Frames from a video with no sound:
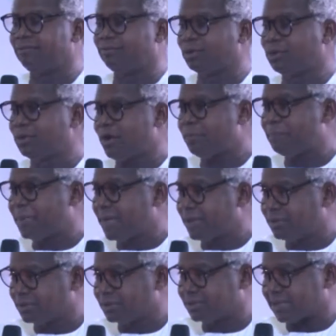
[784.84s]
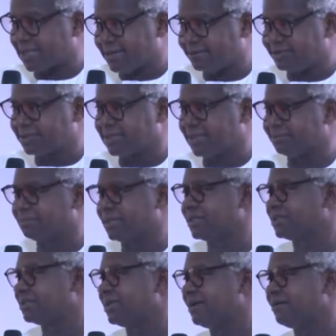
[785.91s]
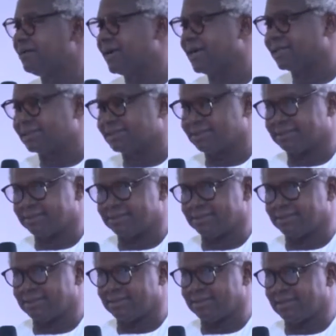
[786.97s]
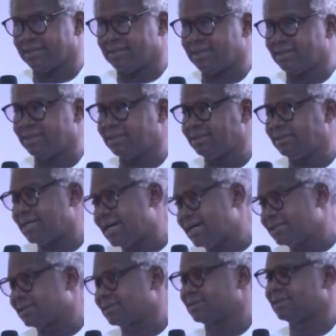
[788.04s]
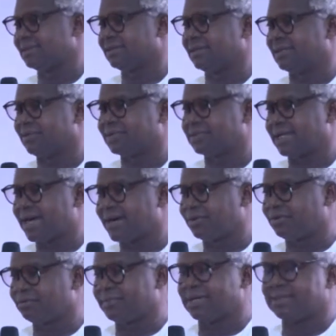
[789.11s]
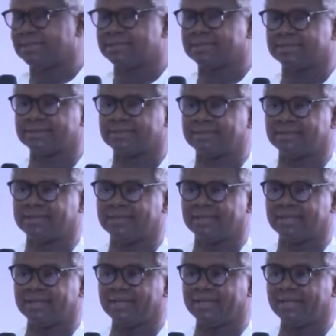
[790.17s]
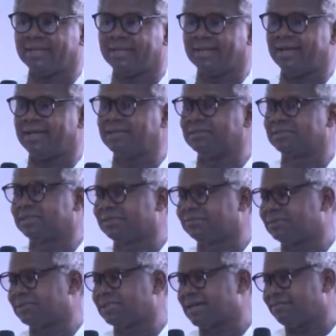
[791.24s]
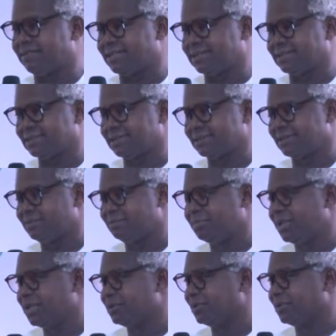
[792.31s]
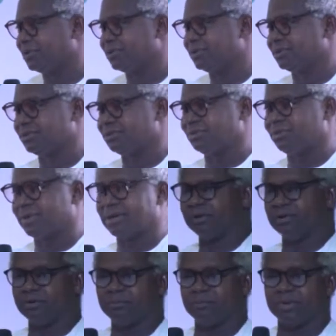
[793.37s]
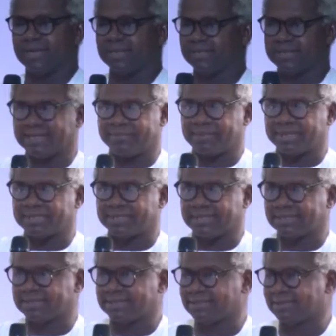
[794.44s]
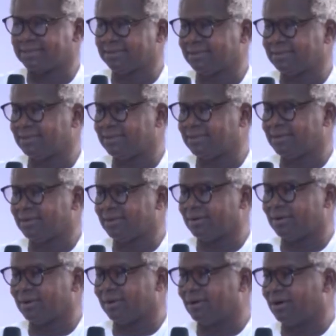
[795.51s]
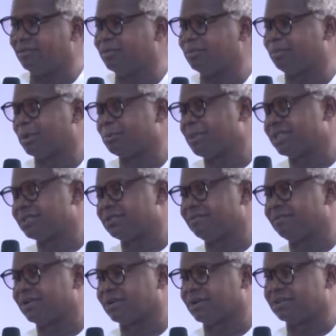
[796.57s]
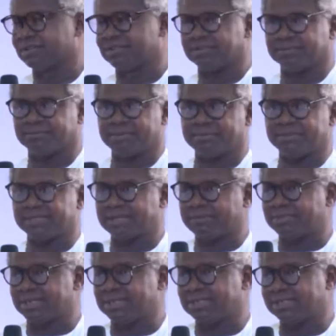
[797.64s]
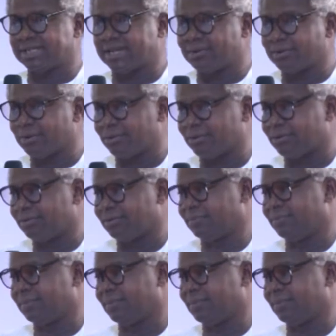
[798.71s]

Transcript: if we do not pay those salaries and pension arrears, yes, there was an argument that the civil servants being owed were not more than 10% of the population of the country. But Mr. President said no.